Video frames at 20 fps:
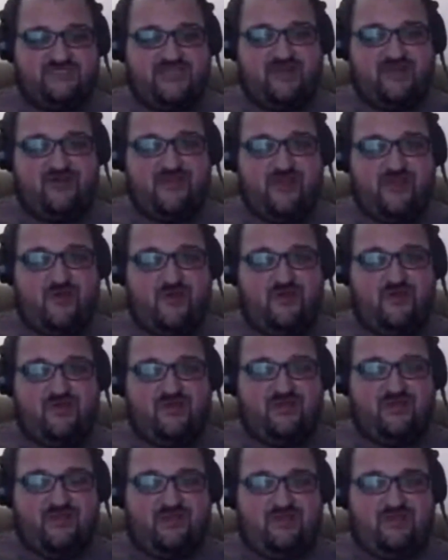time here in
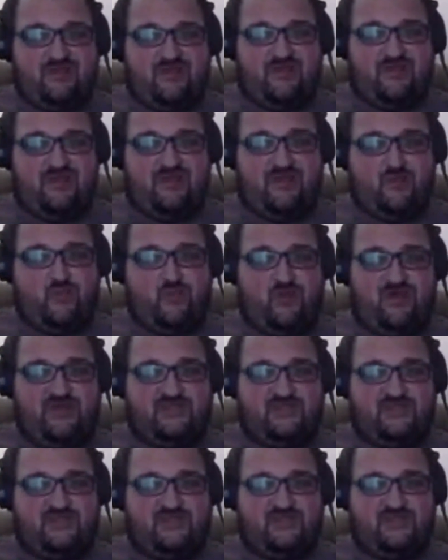Ontario,
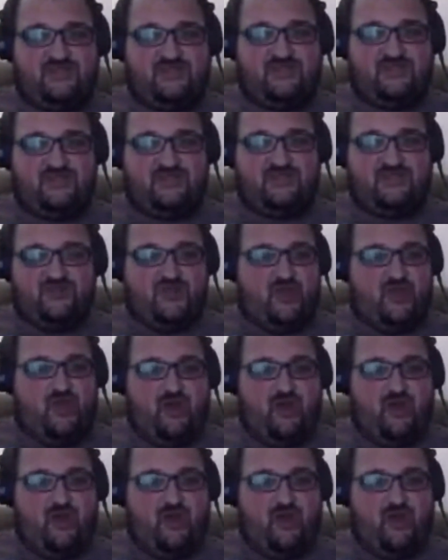it was